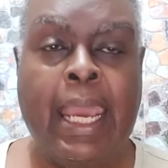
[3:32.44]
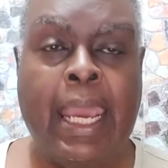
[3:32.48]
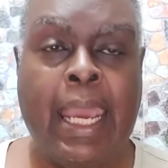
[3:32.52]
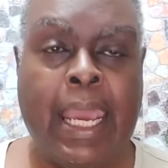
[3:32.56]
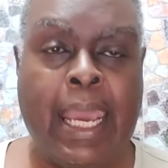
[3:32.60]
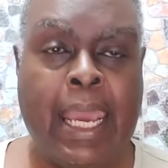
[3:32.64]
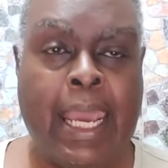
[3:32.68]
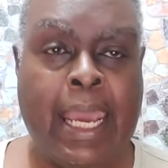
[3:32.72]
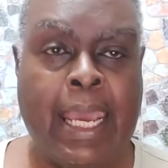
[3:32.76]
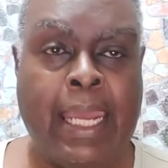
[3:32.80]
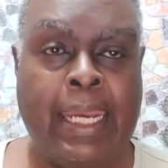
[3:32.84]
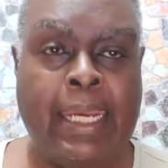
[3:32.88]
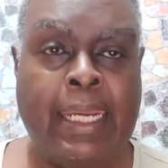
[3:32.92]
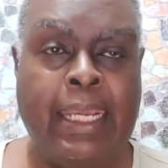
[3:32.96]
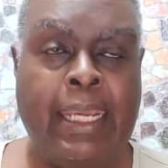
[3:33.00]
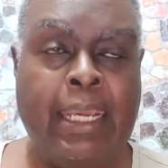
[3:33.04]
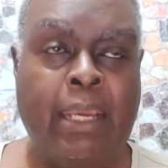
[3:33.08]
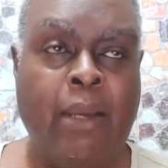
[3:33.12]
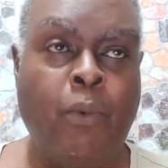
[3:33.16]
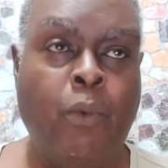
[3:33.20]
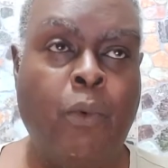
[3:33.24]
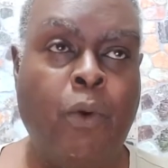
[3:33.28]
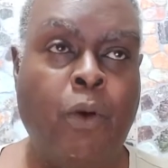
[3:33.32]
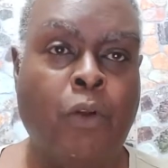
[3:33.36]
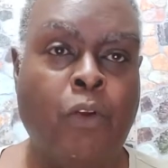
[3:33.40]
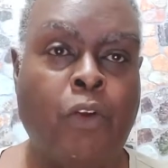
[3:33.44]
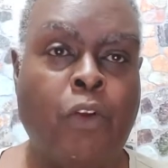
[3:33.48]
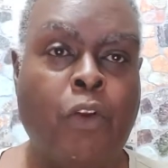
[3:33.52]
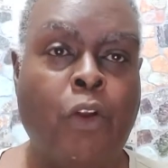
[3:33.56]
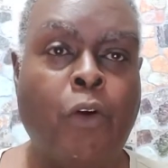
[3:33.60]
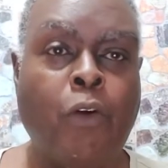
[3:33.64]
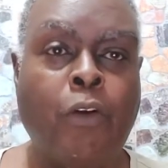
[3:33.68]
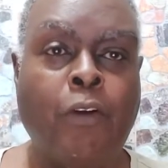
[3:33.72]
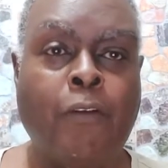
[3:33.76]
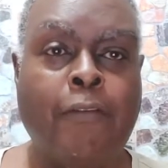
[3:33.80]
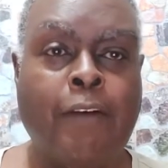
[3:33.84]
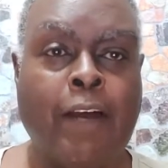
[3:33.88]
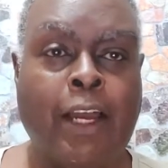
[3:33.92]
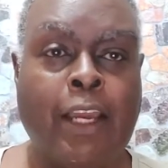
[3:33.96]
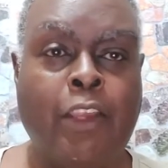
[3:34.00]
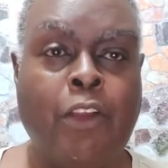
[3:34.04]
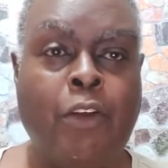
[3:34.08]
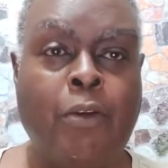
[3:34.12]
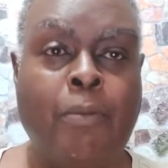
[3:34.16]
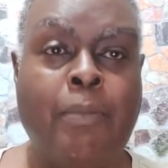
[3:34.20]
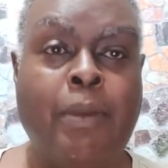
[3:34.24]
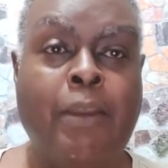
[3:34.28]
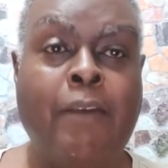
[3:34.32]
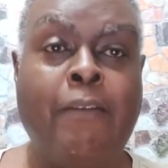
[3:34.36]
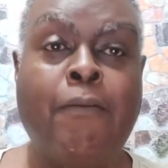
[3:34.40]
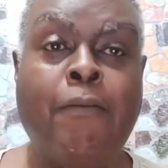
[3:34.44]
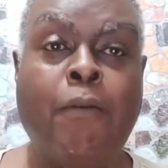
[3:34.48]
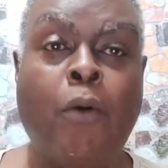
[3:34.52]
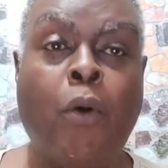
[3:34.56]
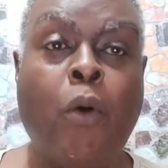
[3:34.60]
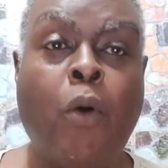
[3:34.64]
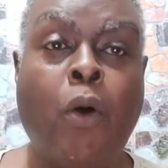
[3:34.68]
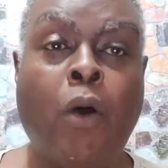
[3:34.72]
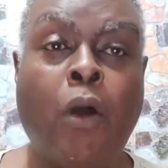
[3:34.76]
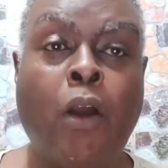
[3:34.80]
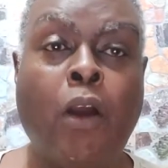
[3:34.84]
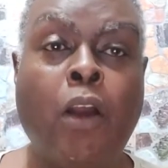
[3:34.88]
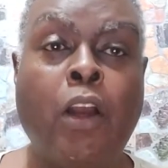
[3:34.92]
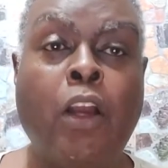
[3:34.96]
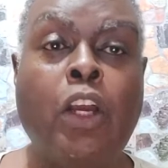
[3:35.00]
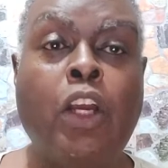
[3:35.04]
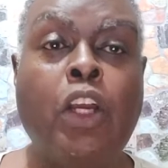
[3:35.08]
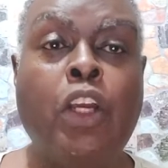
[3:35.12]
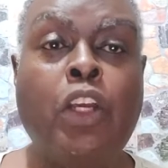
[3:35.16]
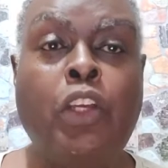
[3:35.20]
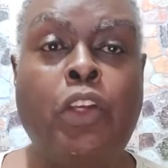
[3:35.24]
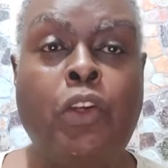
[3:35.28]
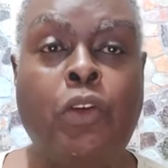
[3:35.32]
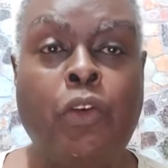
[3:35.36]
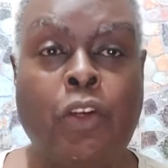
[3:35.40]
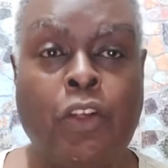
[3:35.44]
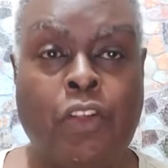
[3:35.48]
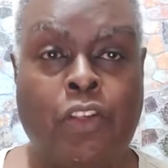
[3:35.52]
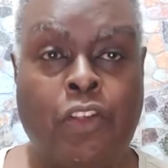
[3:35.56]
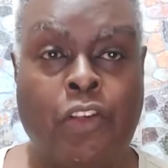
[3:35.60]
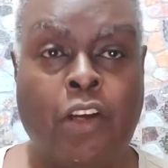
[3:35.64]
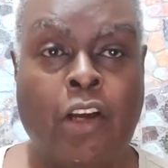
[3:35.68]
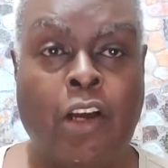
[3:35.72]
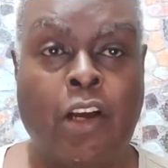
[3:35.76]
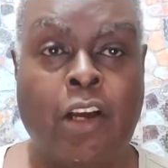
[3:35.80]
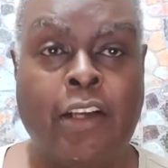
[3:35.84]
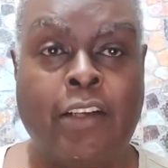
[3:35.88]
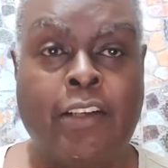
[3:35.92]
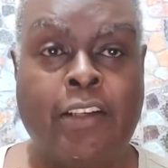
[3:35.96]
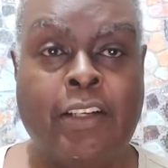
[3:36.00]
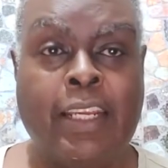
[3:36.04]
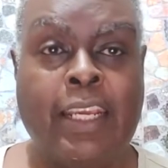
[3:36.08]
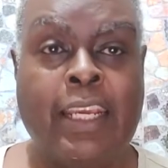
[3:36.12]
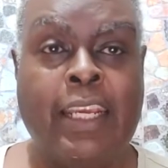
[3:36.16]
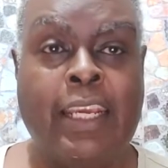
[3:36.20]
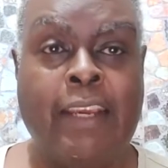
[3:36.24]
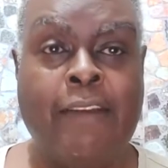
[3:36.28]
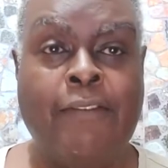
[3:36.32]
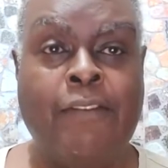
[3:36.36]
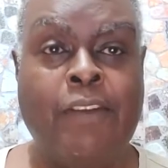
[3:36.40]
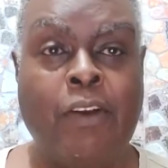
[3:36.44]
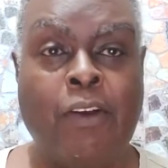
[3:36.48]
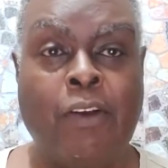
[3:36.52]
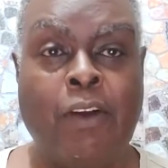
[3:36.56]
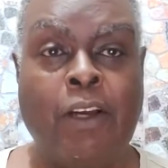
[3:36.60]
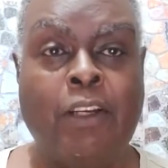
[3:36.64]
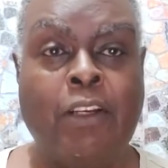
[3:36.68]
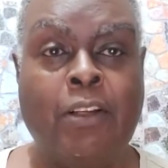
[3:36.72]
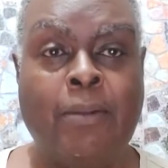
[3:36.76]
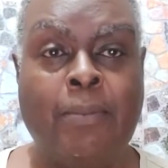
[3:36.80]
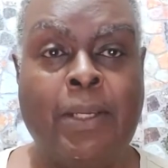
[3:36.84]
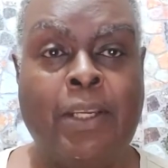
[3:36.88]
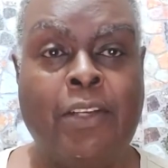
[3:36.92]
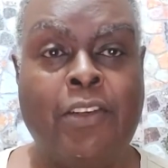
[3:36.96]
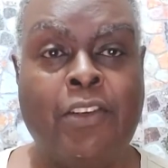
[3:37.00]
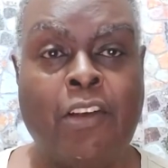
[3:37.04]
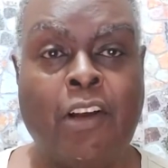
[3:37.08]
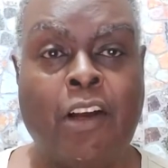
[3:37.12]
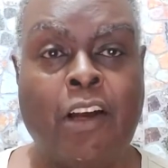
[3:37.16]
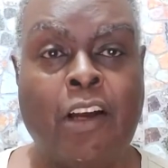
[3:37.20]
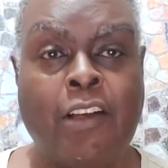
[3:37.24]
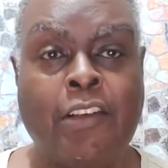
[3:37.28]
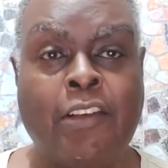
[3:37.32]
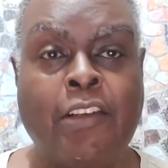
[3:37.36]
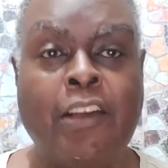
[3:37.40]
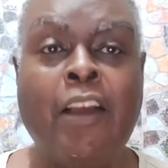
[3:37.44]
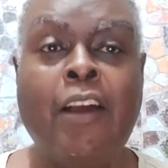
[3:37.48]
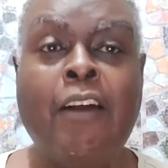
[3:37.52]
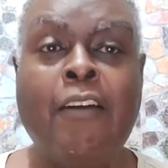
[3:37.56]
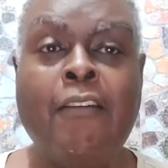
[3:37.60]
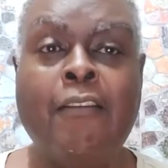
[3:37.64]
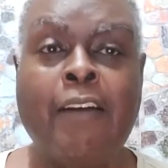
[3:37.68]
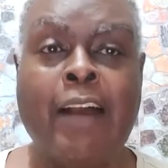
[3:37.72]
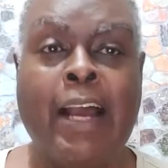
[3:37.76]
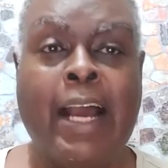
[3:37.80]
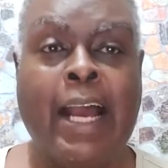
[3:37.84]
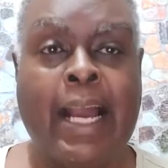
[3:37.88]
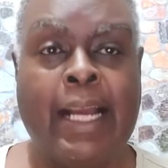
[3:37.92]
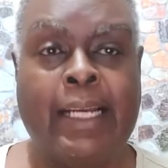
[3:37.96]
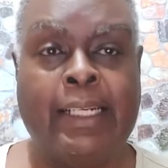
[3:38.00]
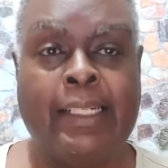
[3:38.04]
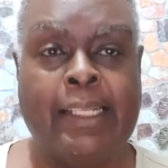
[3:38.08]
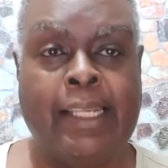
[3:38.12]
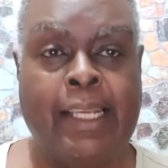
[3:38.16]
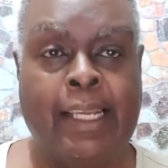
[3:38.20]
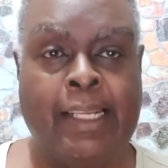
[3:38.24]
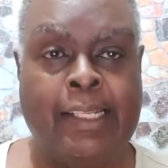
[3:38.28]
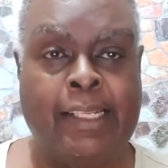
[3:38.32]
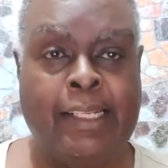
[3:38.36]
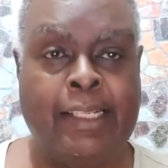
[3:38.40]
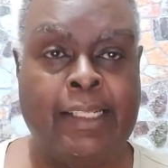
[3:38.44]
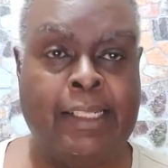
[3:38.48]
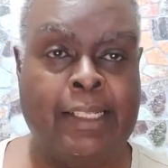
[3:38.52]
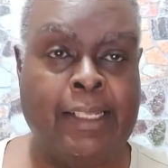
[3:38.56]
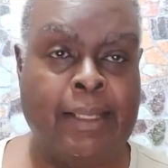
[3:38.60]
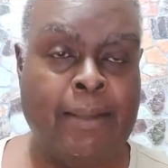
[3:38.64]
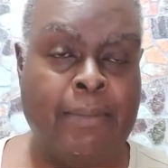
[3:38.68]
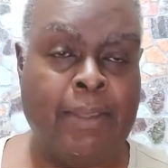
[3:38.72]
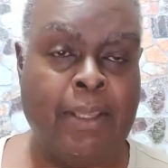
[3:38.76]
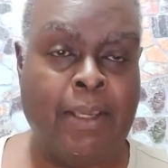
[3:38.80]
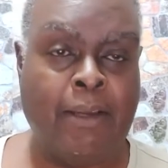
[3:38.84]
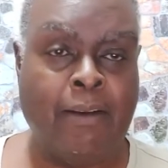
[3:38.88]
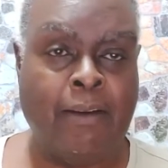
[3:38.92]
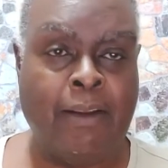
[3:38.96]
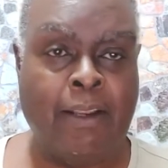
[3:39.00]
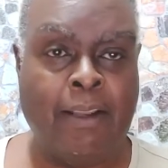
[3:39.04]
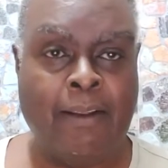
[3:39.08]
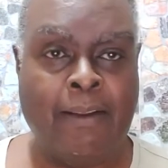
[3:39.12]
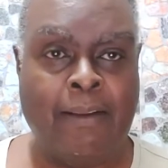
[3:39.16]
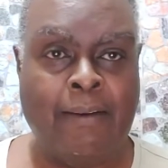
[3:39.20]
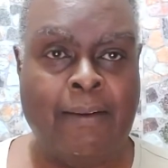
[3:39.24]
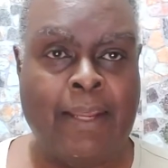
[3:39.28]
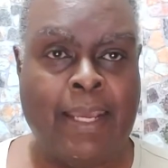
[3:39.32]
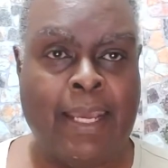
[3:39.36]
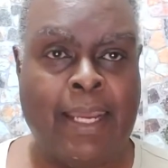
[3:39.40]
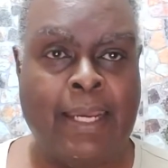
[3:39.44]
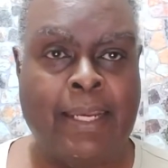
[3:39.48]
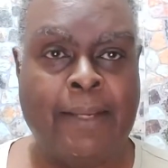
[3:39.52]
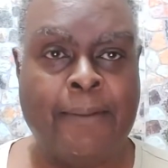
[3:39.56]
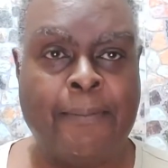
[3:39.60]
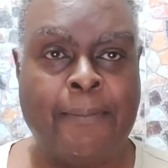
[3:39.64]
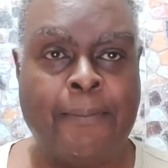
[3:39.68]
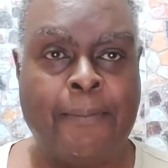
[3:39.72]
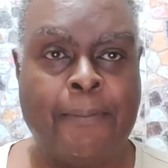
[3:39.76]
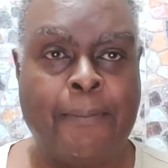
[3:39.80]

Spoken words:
and it will notify you before you are charged if you're going to be charged for accessing something on the internet.